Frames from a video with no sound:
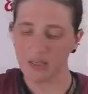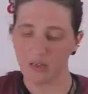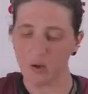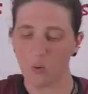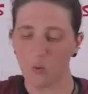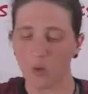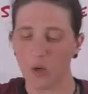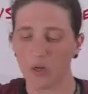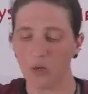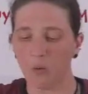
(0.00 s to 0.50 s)

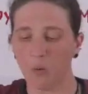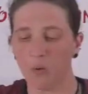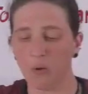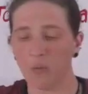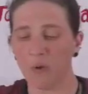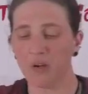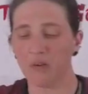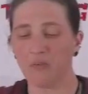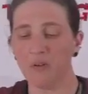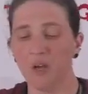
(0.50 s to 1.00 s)
Wonder
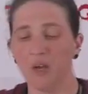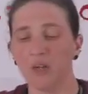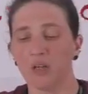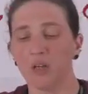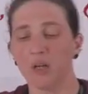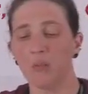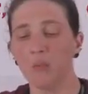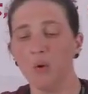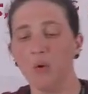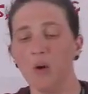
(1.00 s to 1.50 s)
Woman
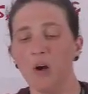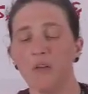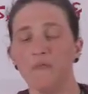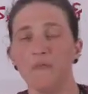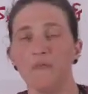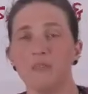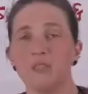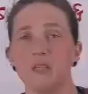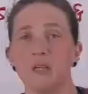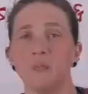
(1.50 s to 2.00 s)
#1
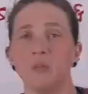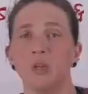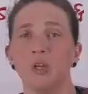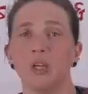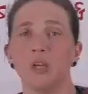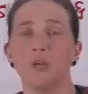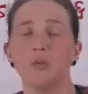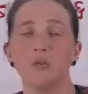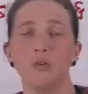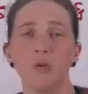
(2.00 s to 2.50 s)
Facsimile.
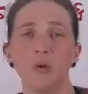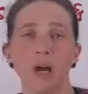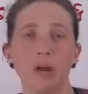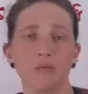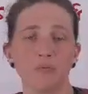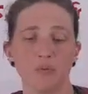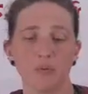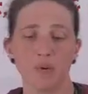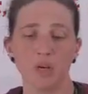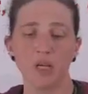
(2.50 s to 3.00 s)
You do
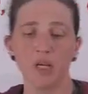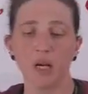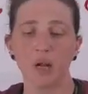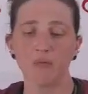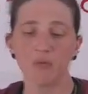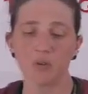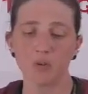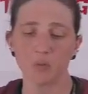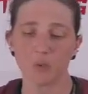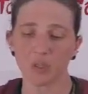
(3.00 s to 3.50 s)
have 3
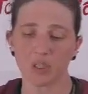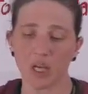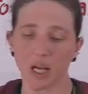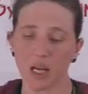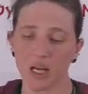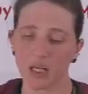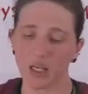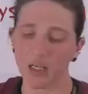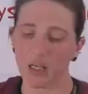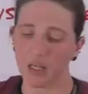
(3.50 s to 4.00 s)
covers with
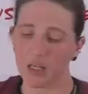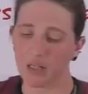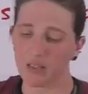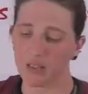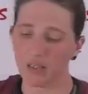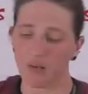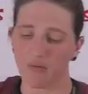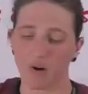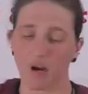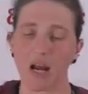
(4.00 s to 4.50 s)
that. It is
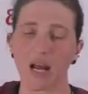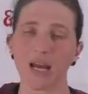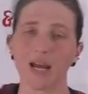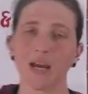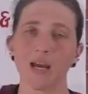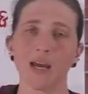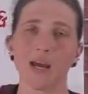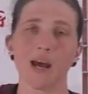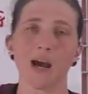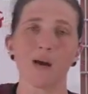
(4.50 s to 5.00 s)
cover
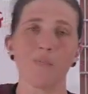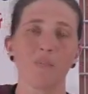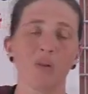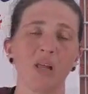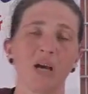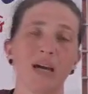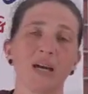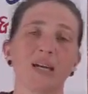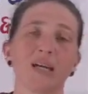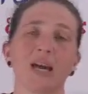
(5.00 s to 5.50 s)
A, a
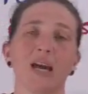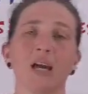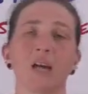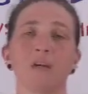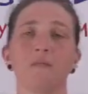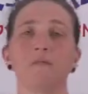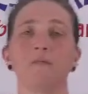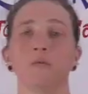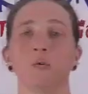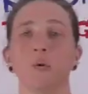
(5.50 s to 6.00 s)
blank, and
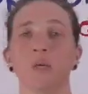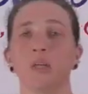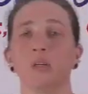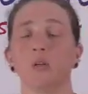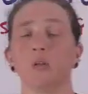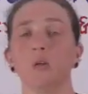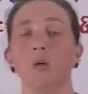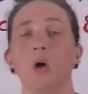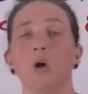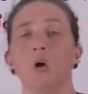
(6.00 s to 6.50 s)
a
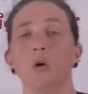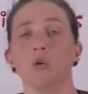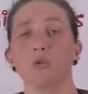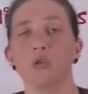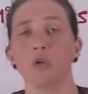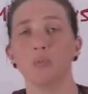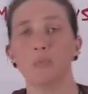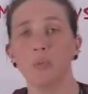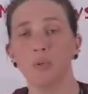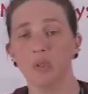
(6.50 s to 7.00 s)
foil.
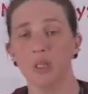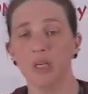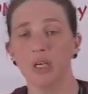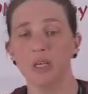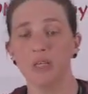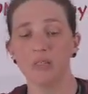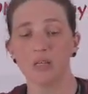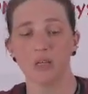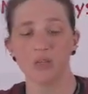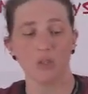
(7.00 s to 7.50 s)
So
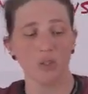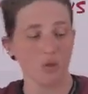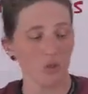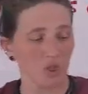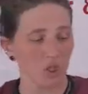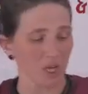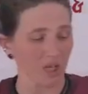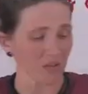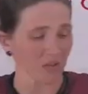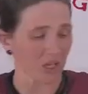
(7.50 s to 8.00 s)
please do
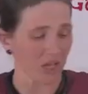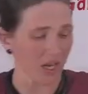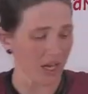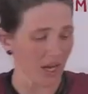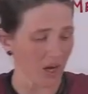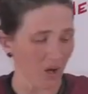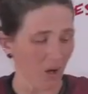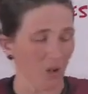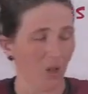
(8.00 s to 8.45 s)
check that out.